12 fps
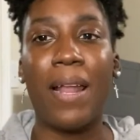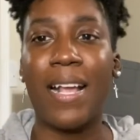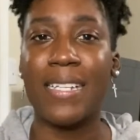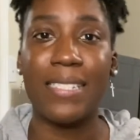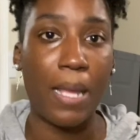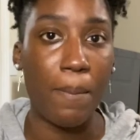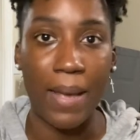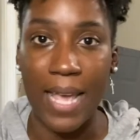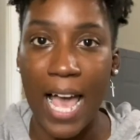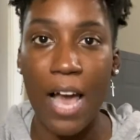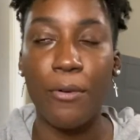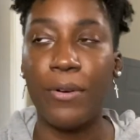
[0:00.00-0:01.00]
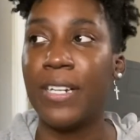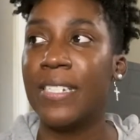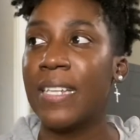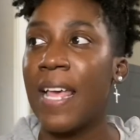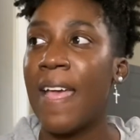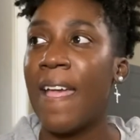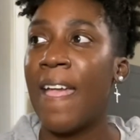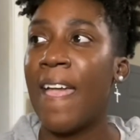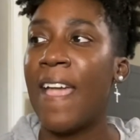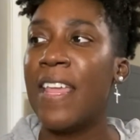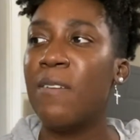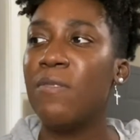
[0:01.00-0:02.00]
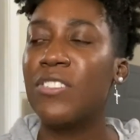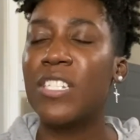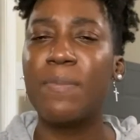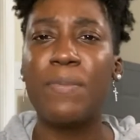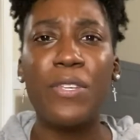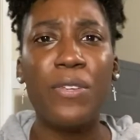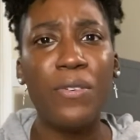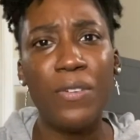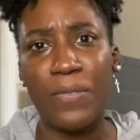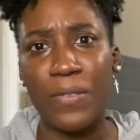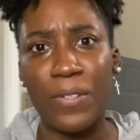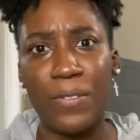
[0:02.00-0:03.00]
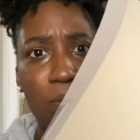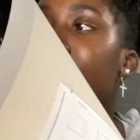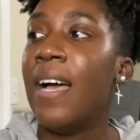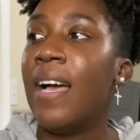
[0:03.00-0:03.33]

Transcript: And I can set my hours. And it was just beautiful.